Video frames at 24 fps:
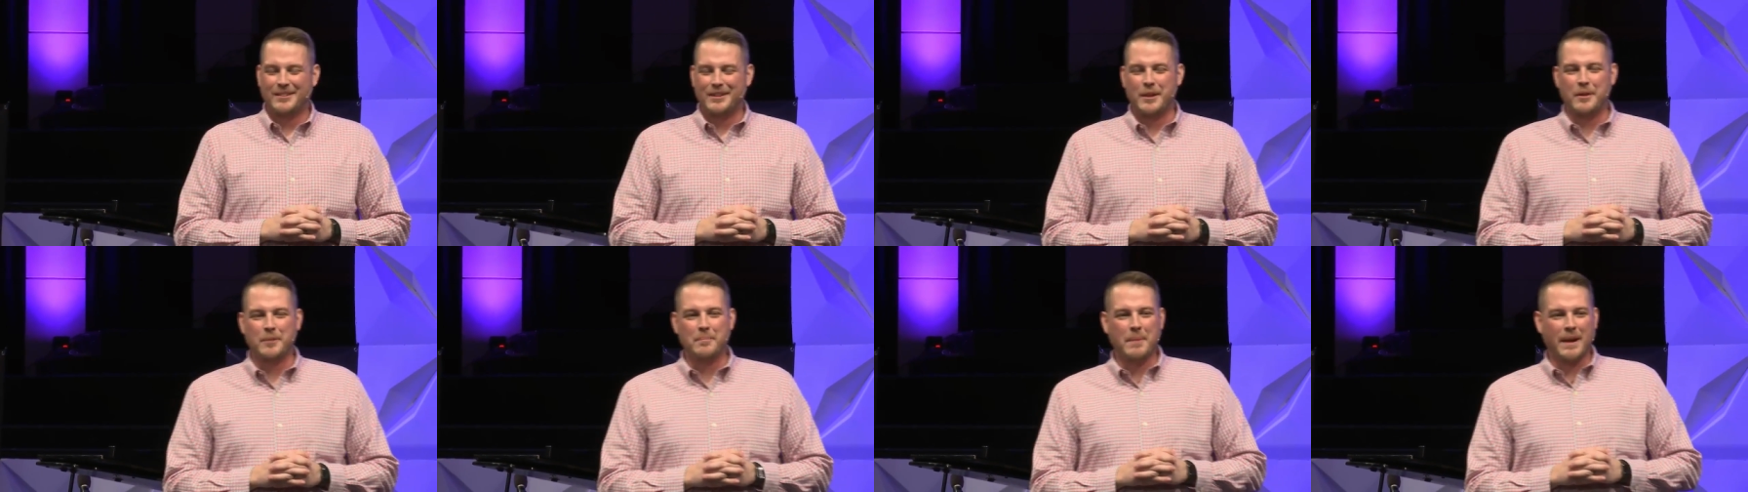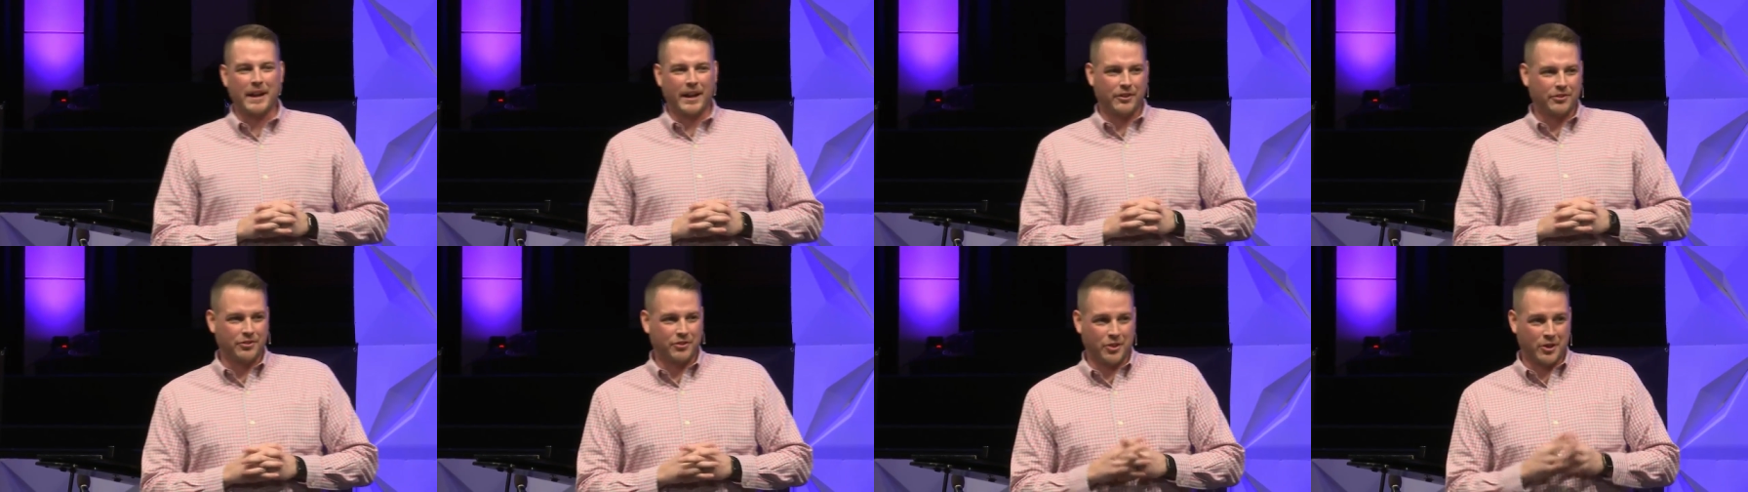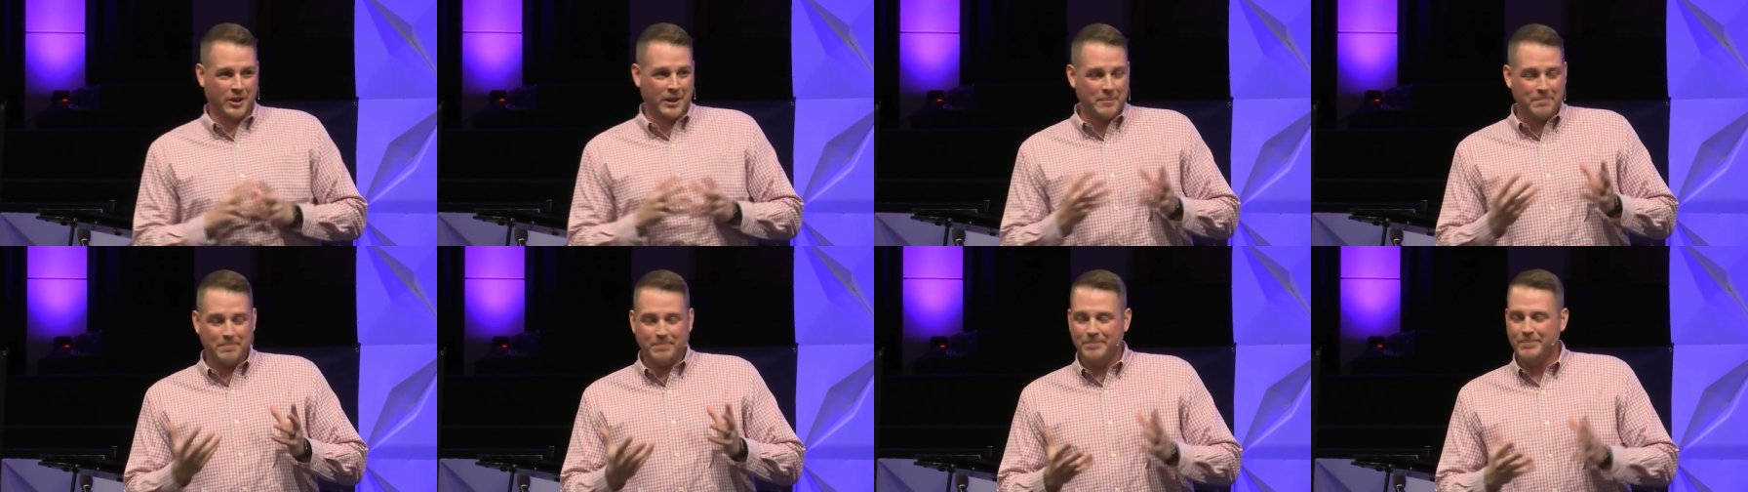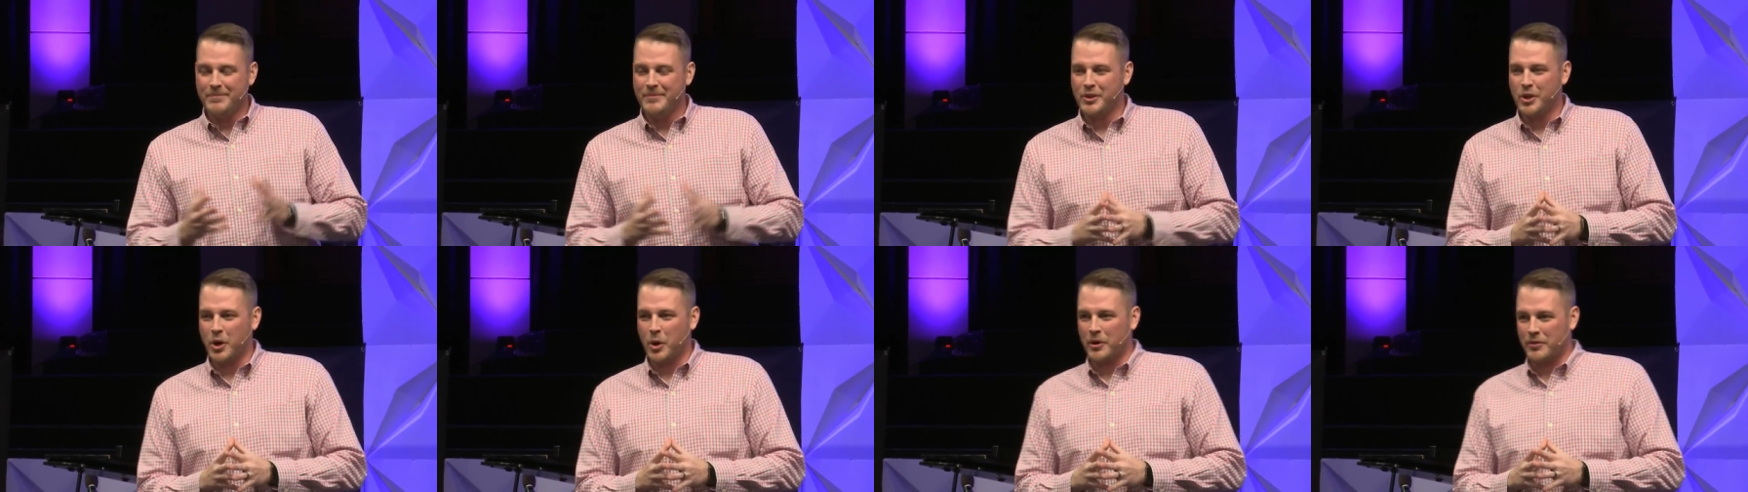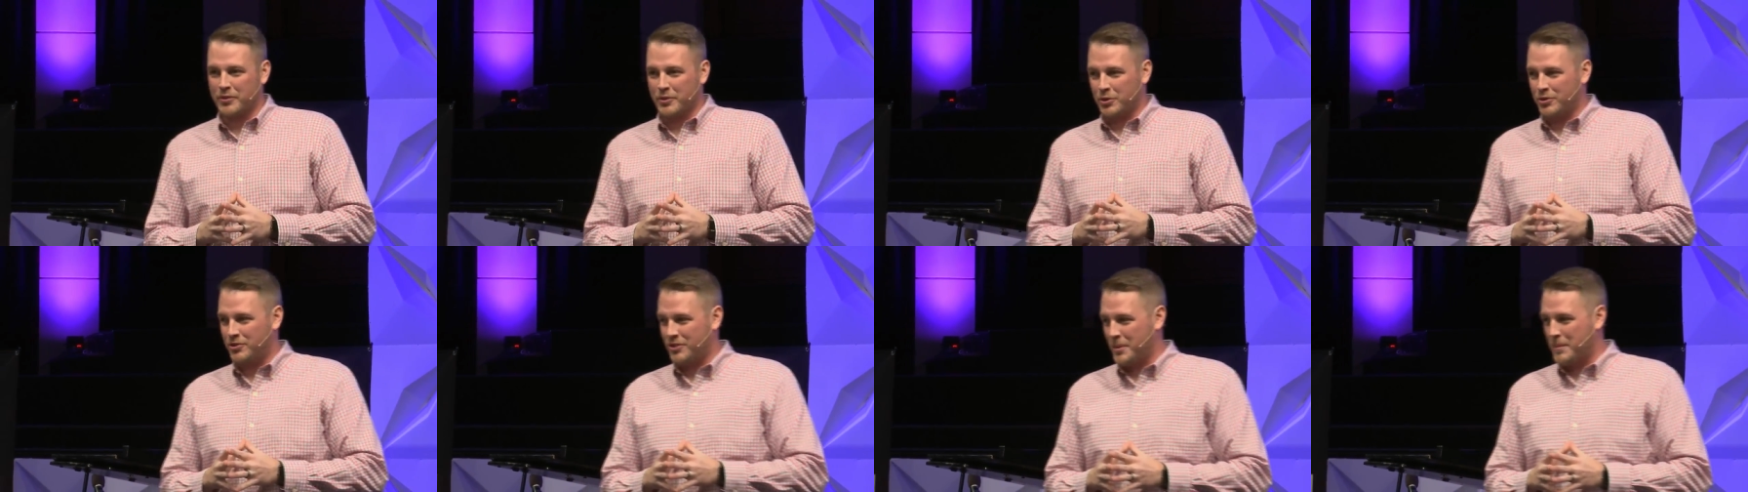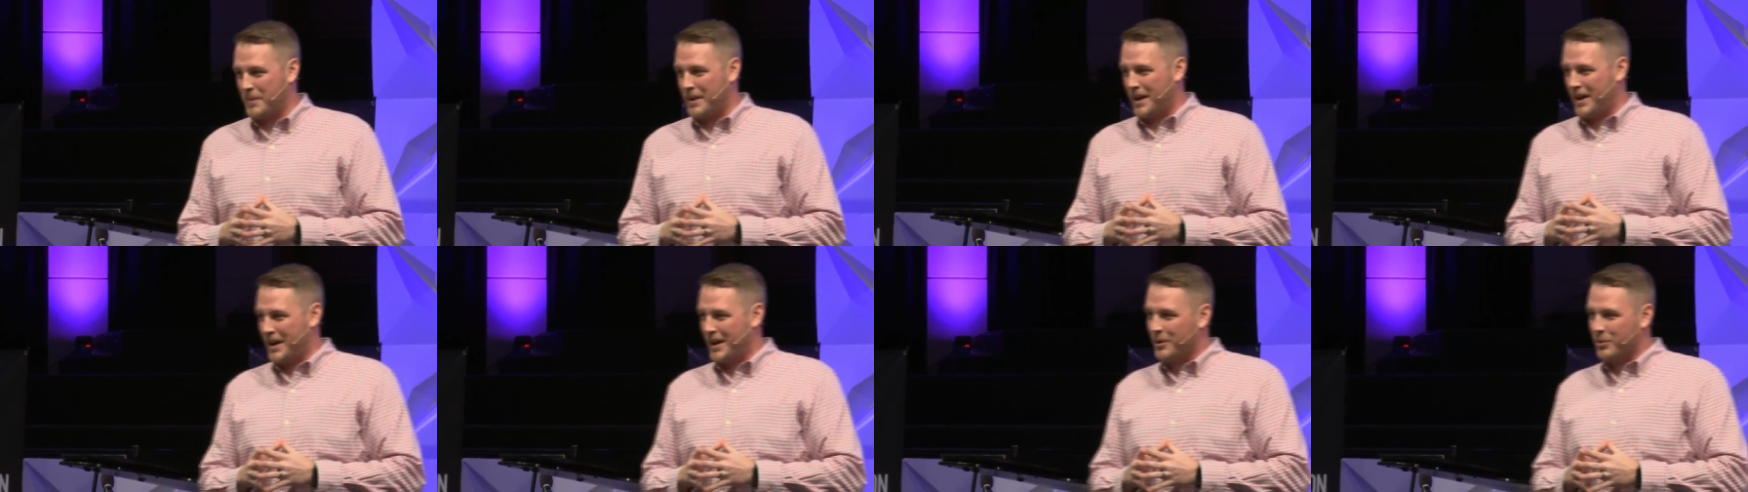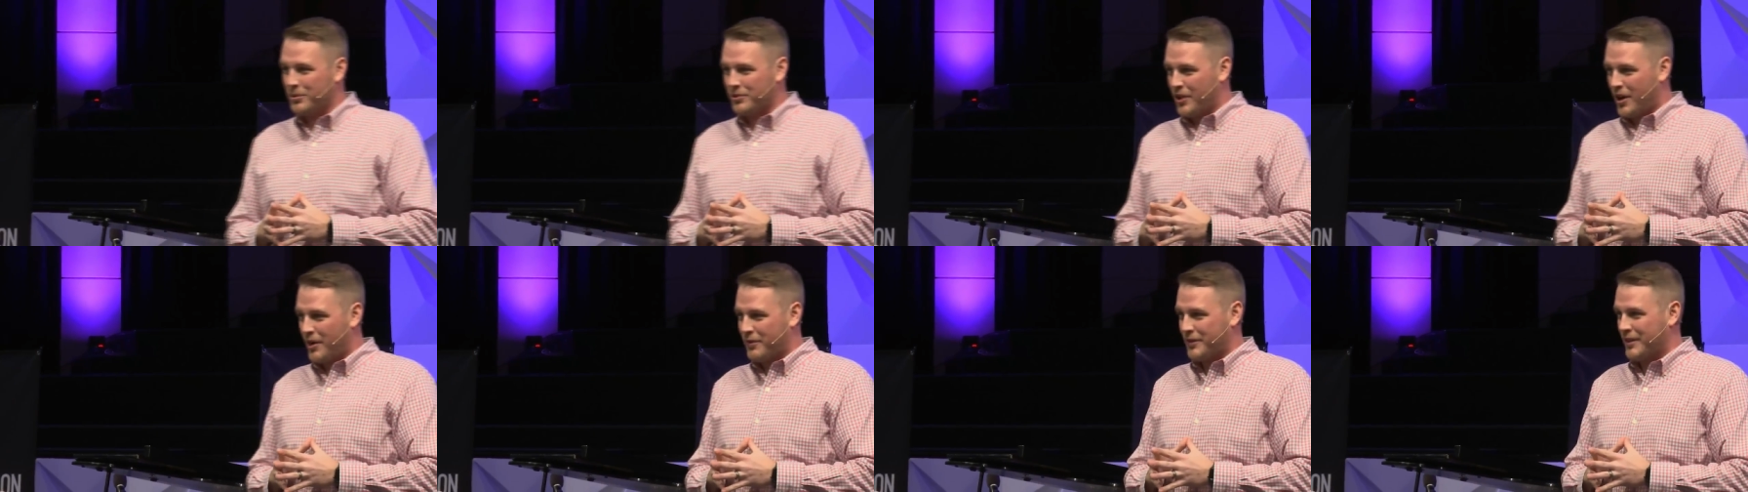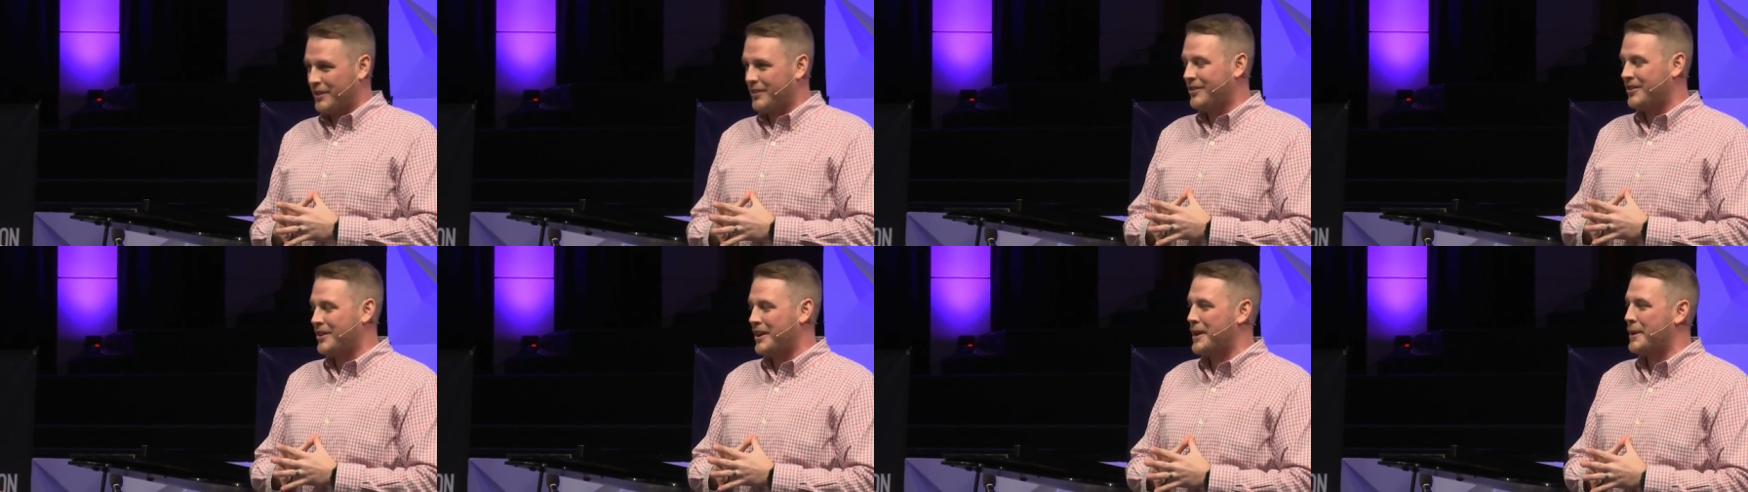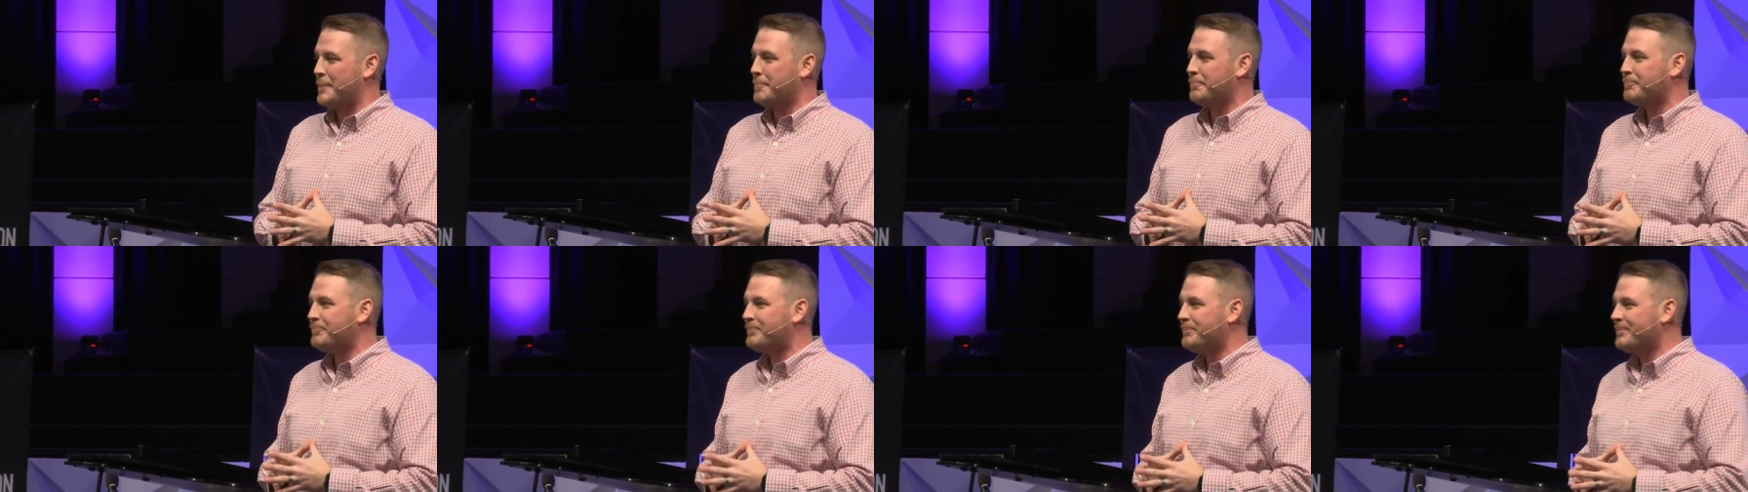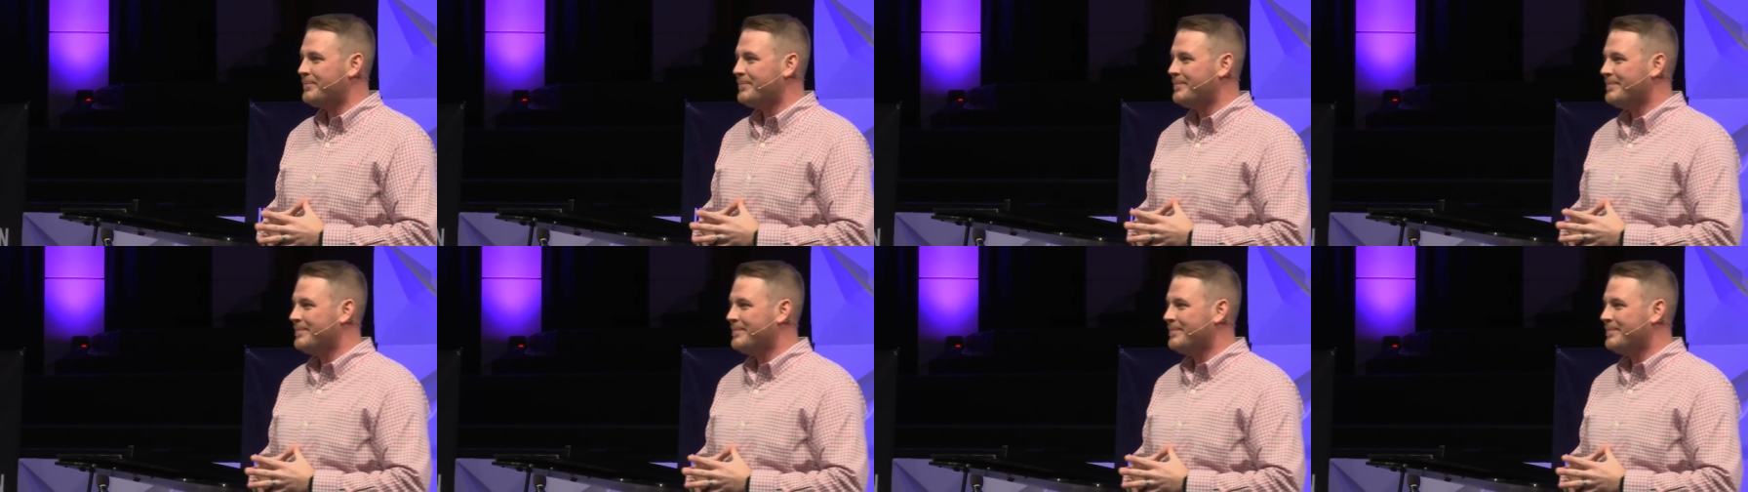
In ministry, going through seminary, it was often said